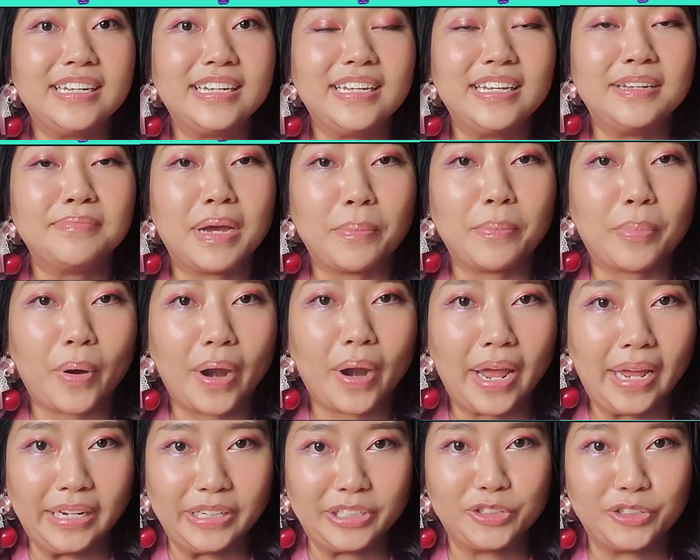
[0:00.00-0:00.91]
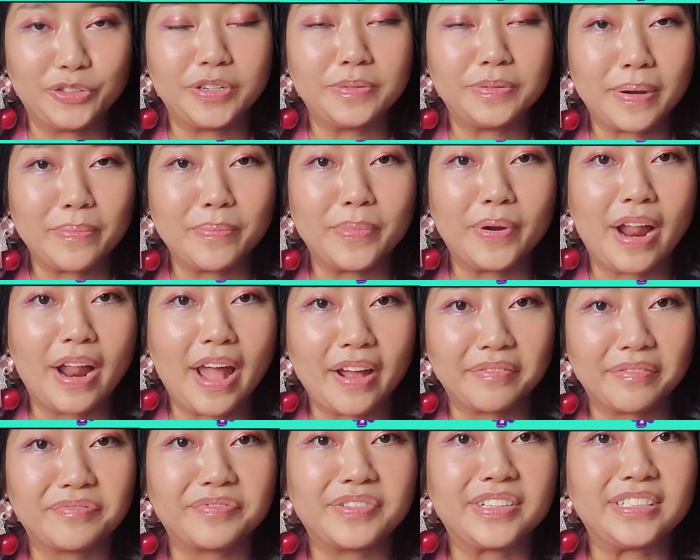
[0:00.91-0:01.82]
in my brain to remember
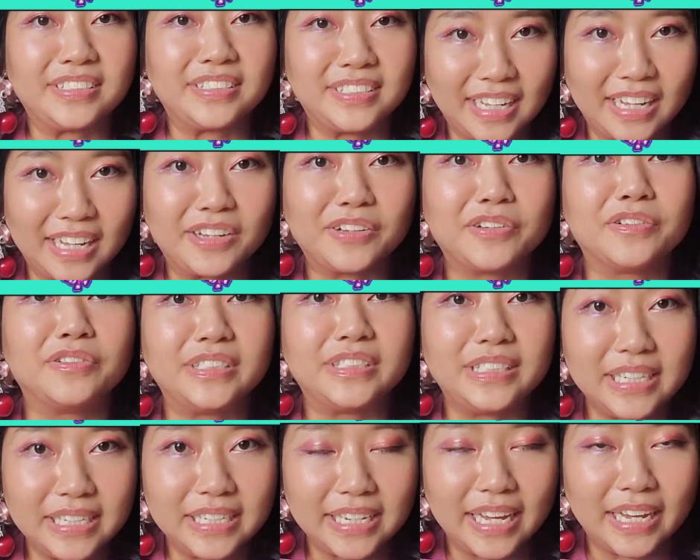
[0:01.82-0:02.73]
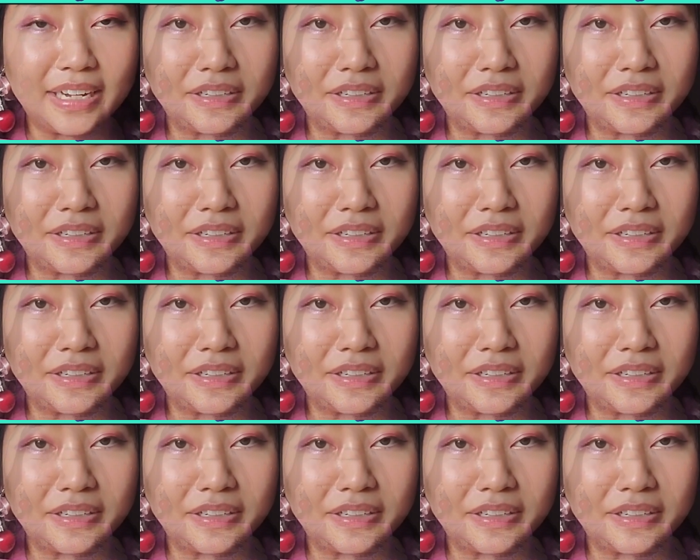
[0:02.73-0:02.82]
every single detail.